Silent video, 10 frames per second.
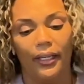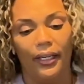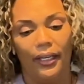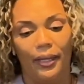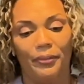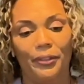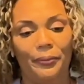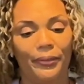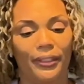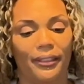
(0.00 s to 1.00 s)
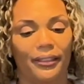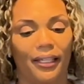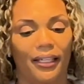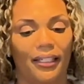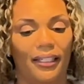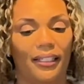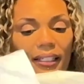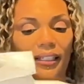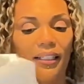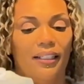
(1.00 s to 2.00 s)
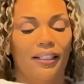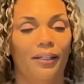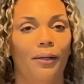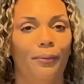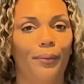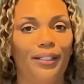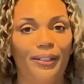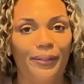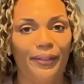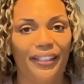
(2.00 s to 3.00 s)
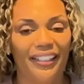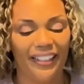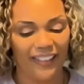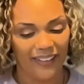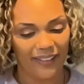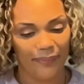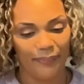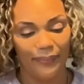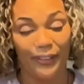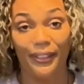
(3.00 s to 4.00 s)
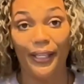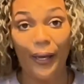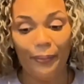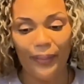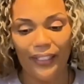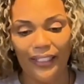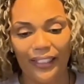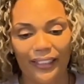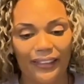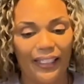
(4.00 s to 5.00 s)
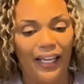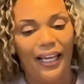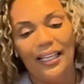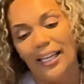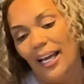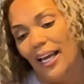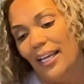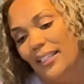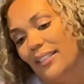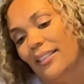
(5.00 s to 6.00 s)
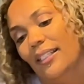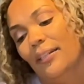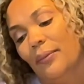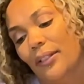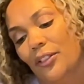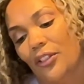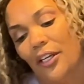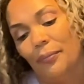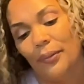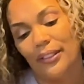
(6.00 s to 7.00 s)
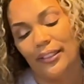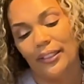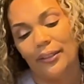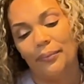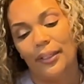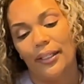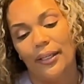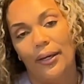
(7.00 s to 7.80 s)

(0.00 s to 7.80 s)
I'm super excited. What do you think it is? You see how big it is? Kind of see what the shape is a little bit.